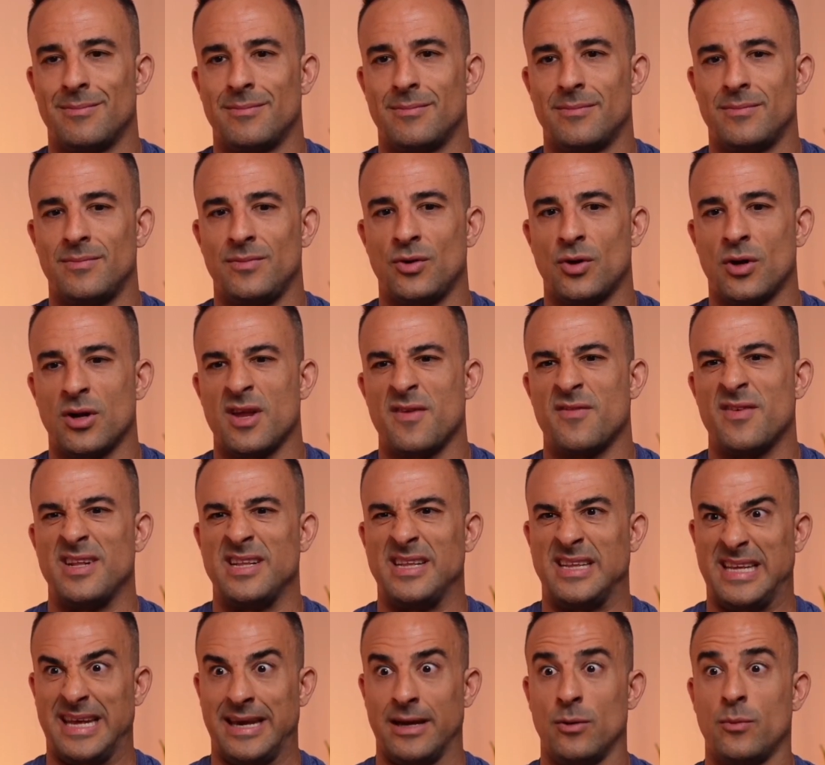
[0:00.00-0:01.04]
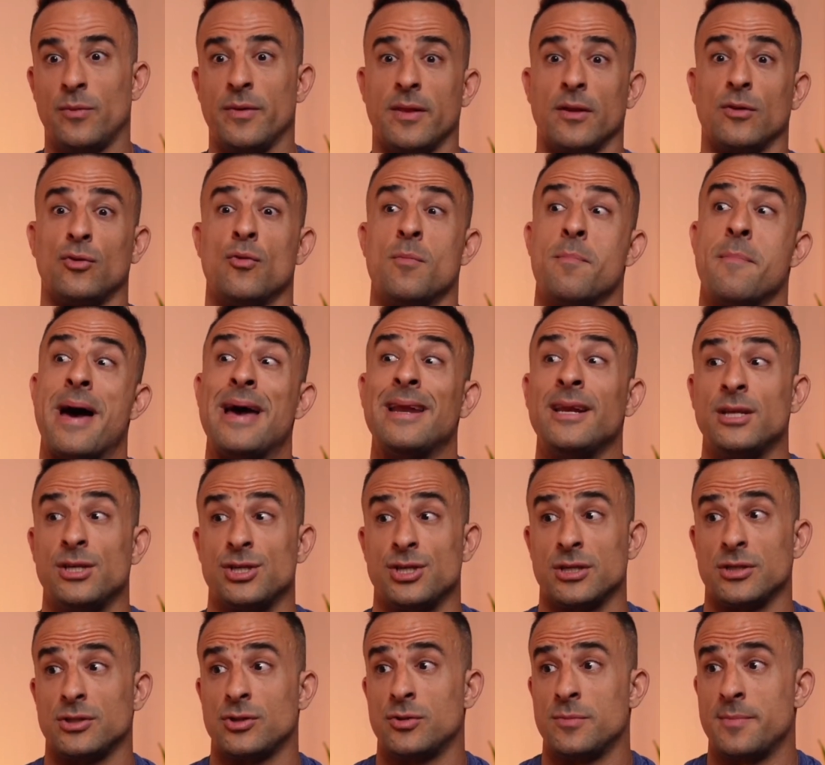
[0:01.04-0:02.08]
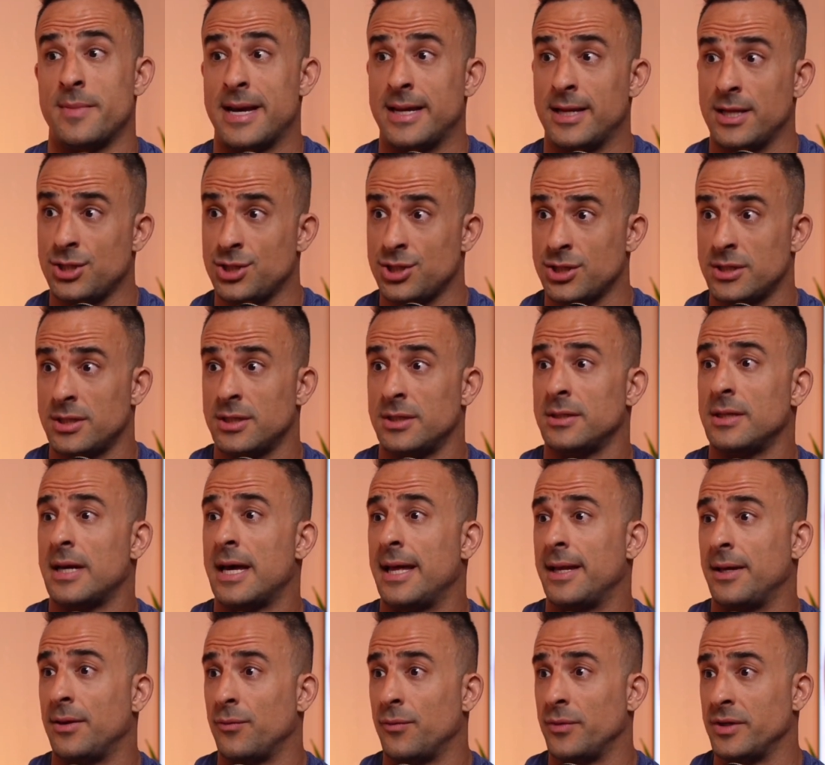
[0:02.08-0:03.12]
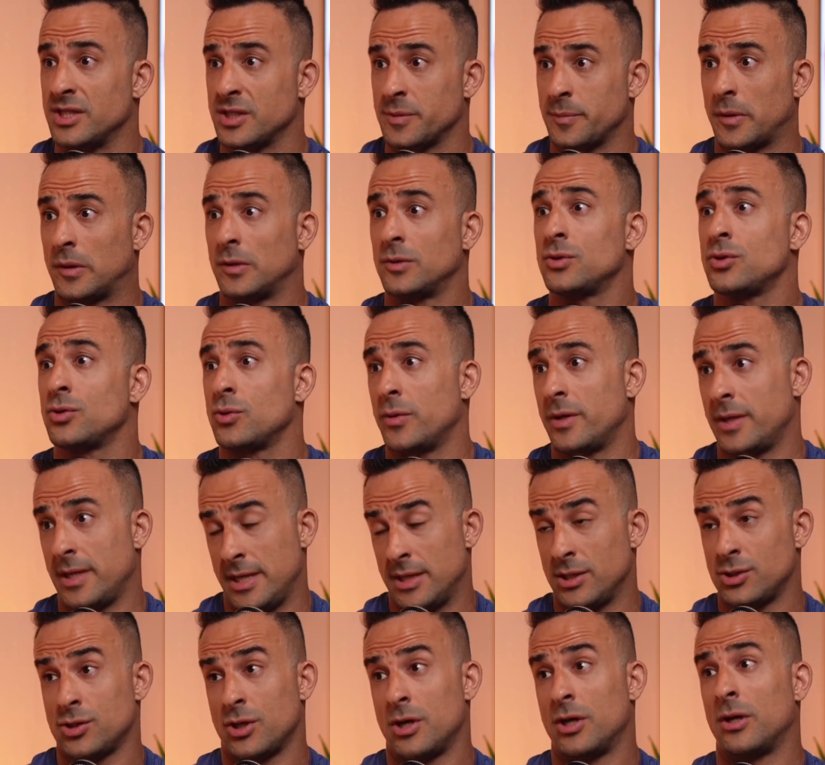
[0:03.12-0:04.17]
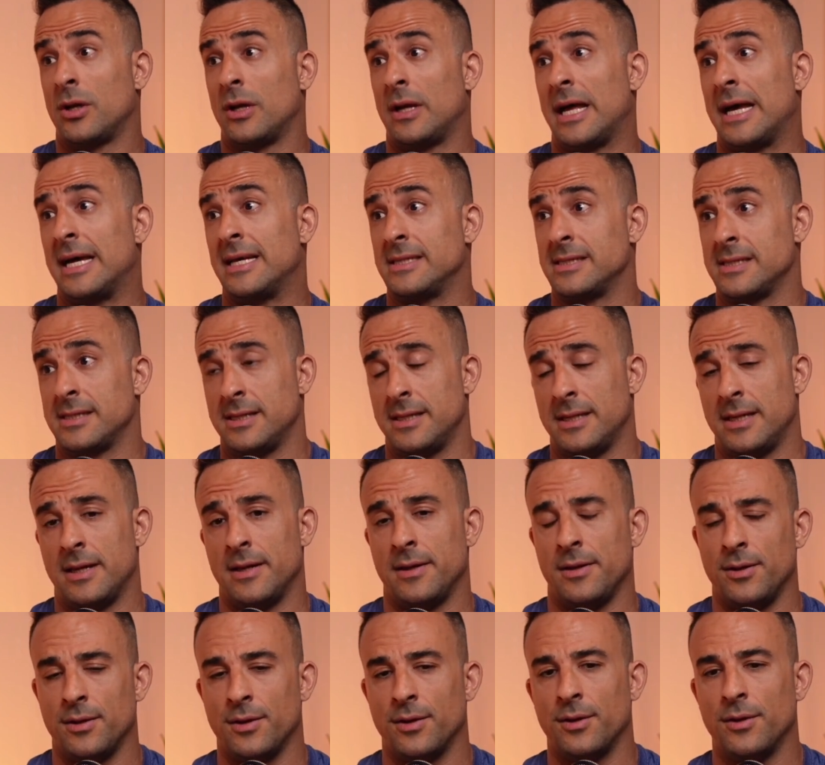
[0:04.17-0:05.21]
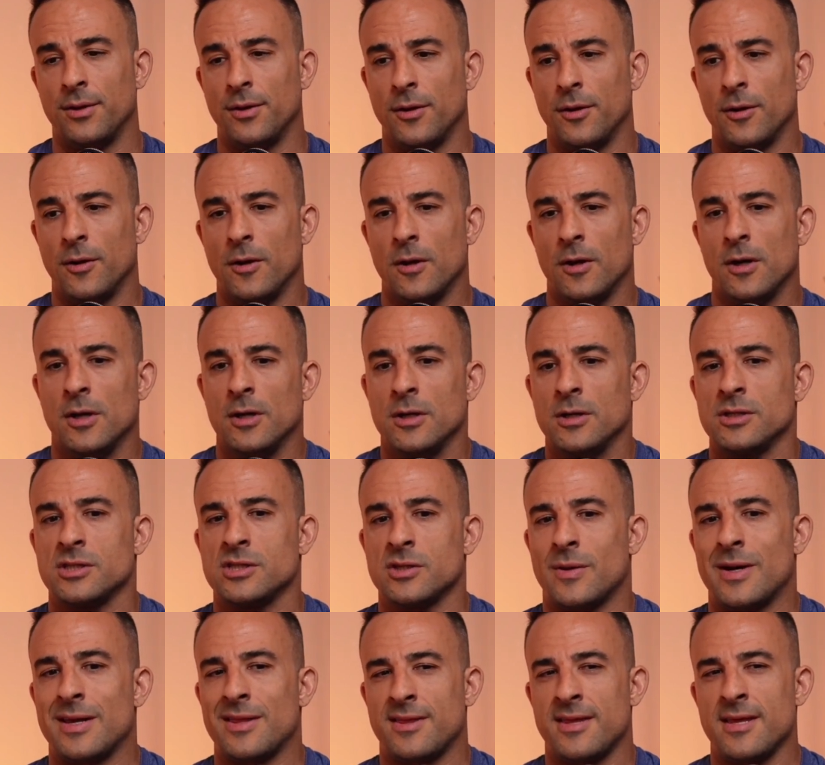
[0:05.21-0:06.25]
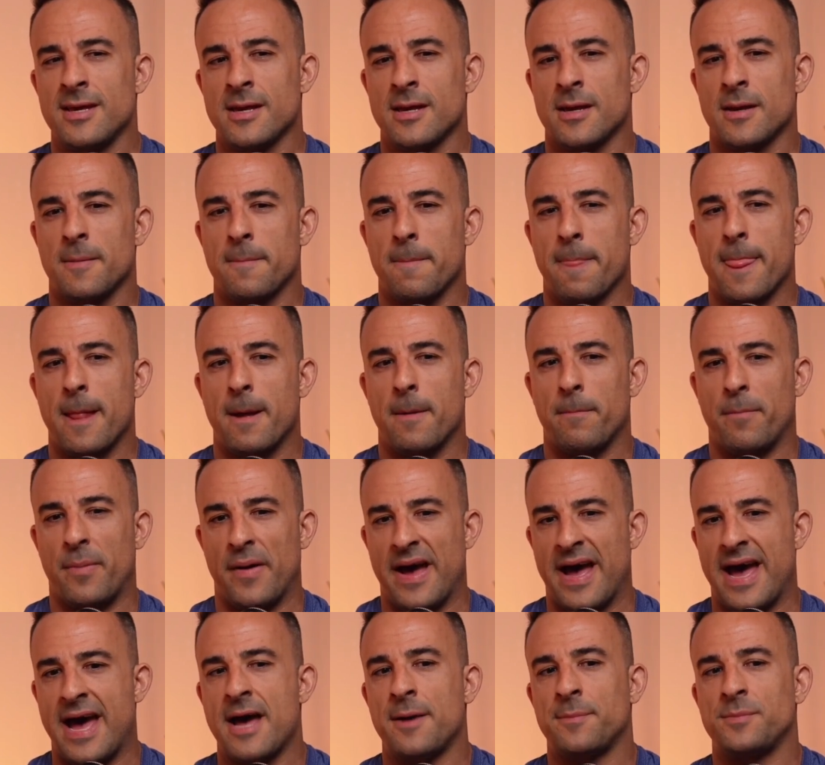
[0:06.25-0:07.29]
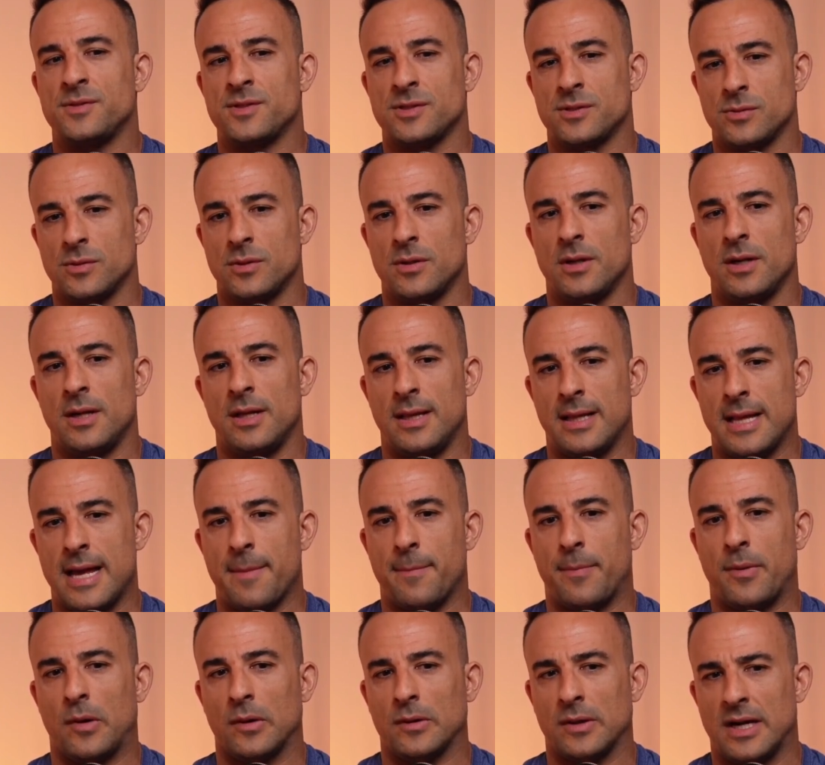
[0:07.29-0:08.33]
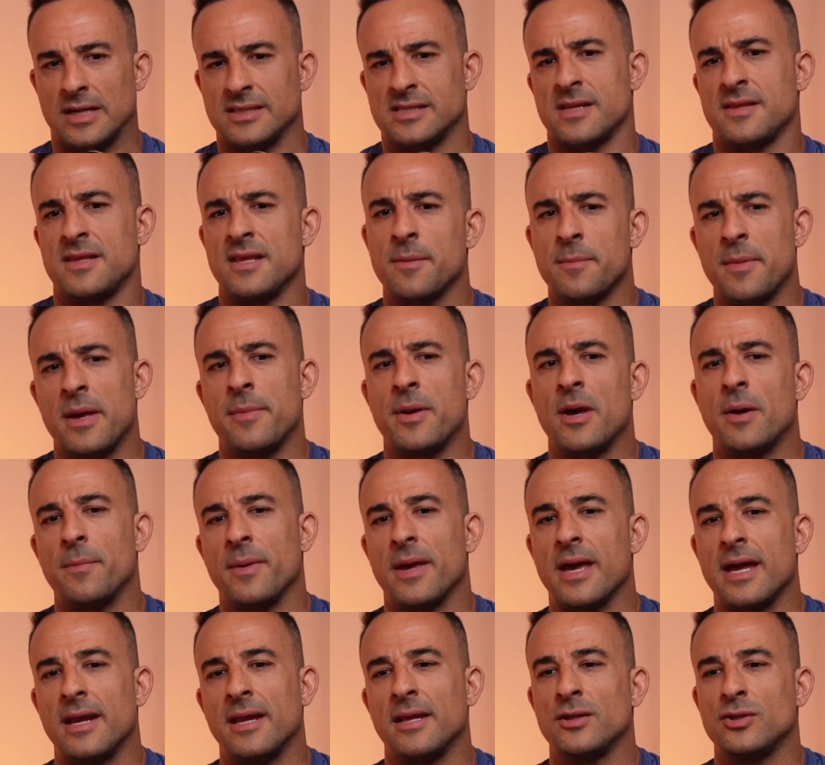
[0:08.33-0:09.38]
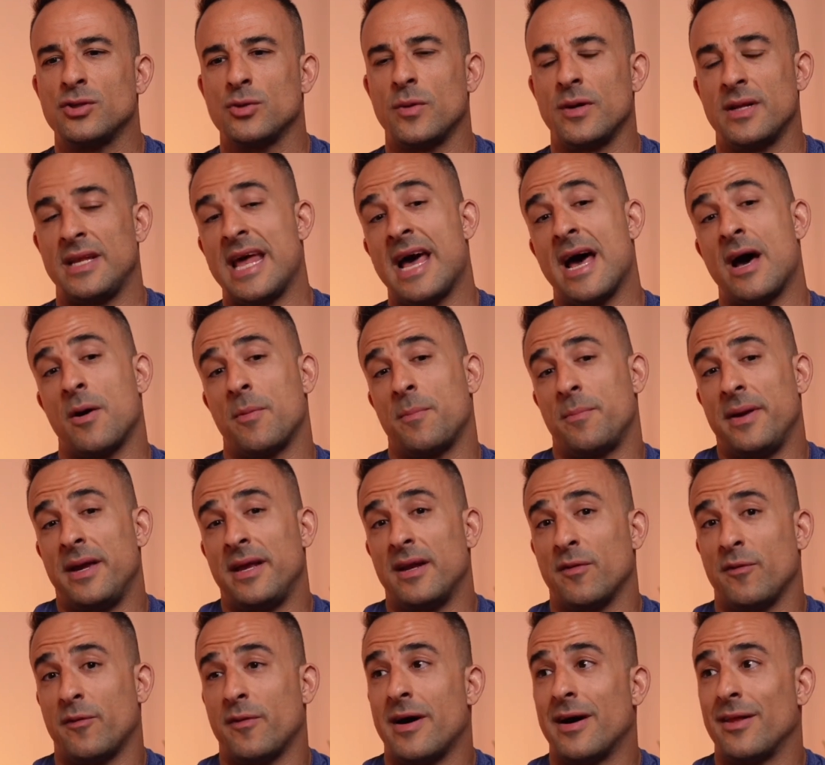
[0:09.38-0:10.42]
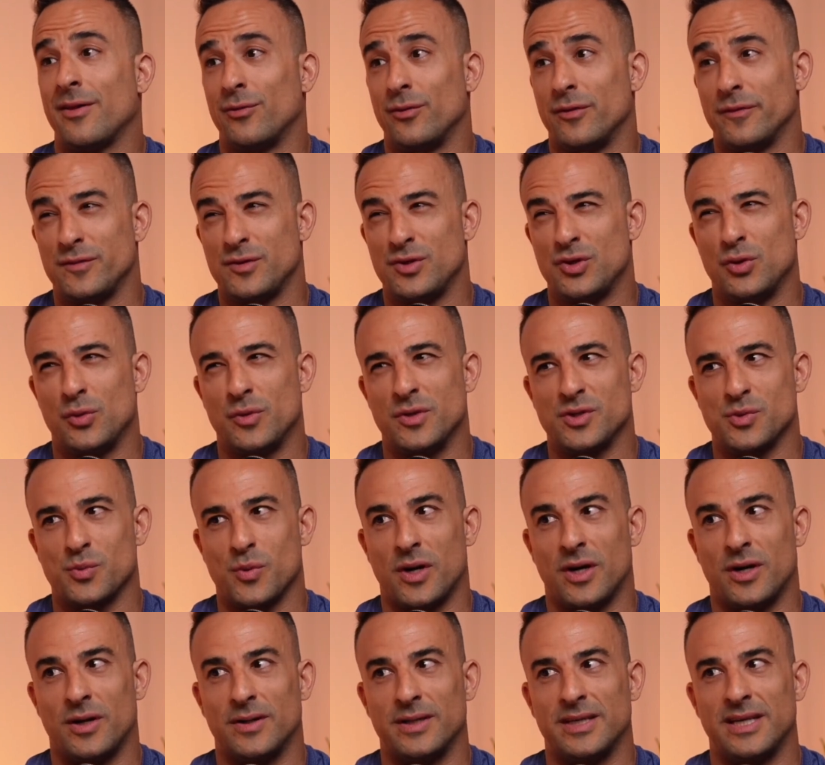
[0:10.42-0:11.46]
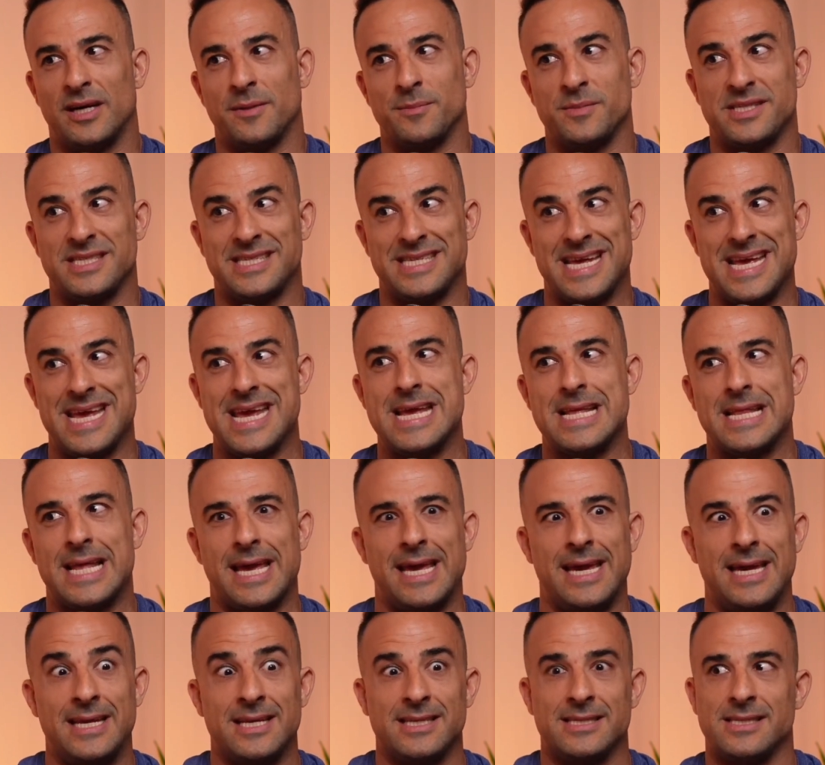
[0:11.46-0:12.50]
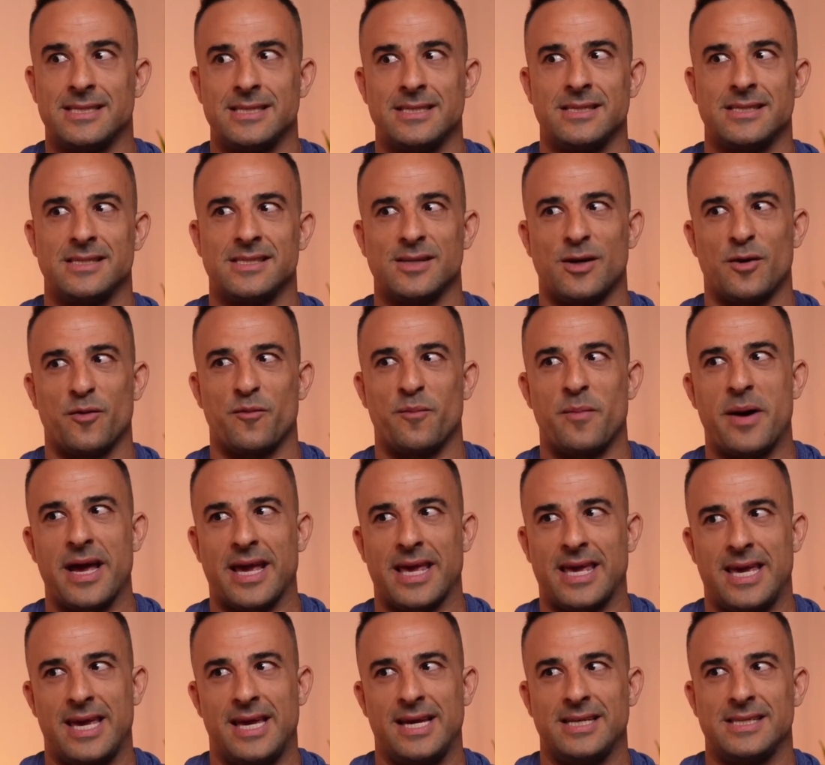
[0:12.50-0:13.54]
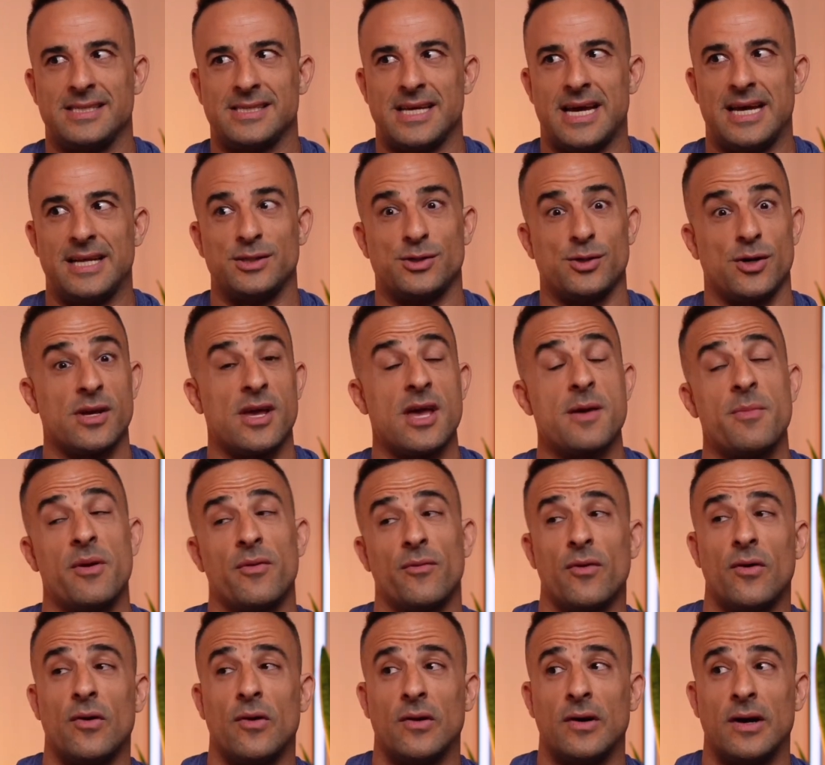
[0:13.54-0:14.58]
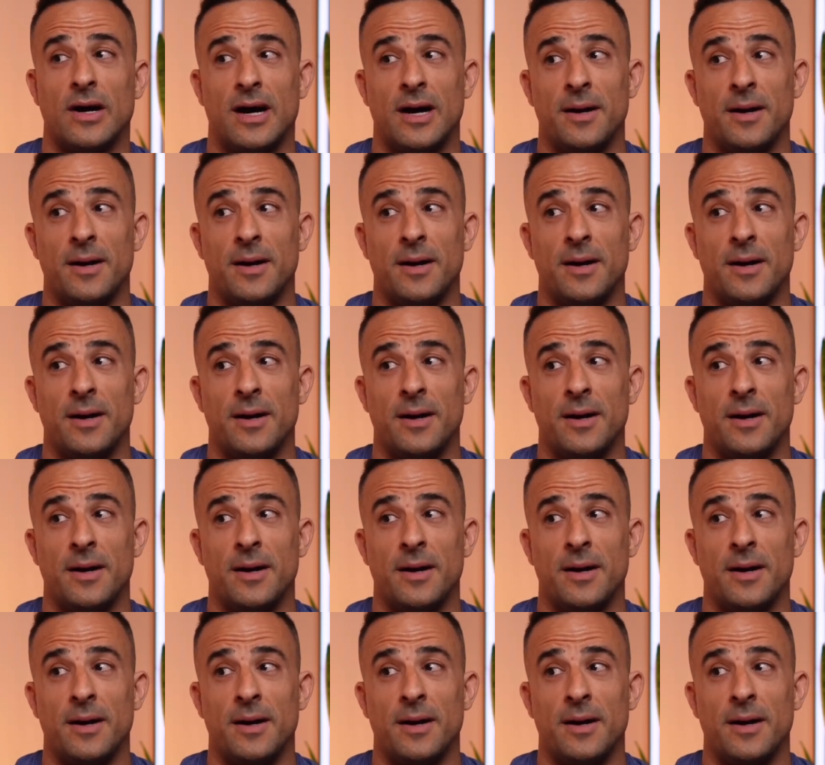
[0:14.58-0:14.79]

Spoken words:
not even deal with it, to manage it and respond to it, internalize it in a, you know. So I think perhaps in that podcast, I think maybe I'm getting to it now, being a father of two as well, and I'm seeing the innocence of my kids. And don't get me wrong,